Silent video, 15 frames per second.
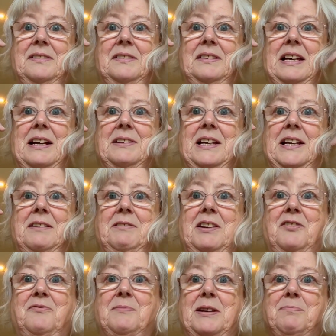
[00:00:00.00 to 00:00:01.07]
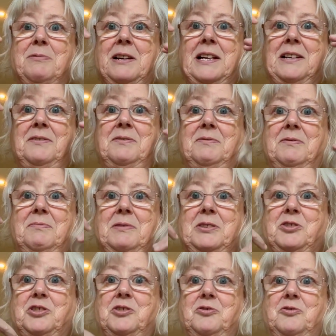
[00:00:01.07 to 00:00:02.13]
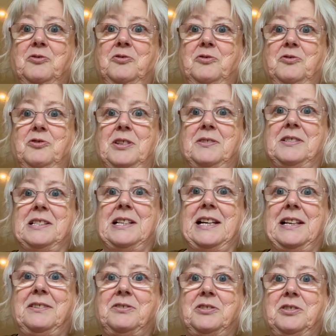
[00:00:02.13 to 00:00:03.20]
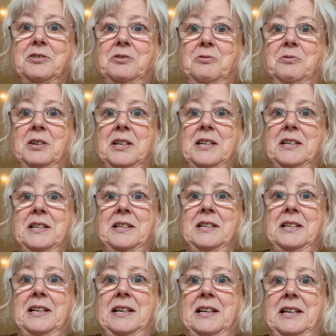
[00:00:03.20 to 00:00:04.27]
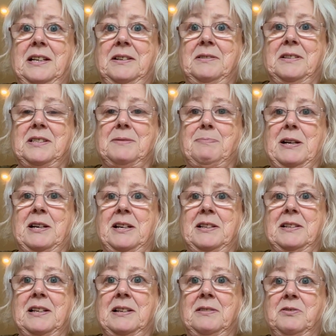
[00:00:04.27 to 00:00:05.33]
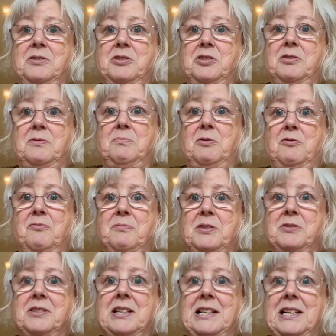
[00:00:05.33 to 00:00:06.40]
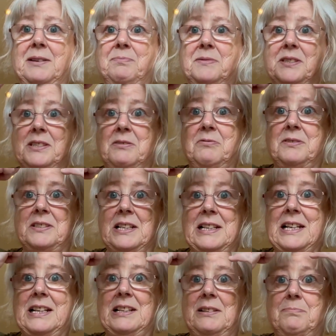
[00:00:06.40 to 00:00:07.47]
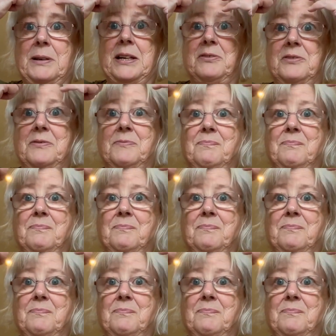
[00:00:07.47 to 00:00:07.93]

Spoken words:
that area of my brain, which translate to the spine and to movement of the limbs. So it's a little bit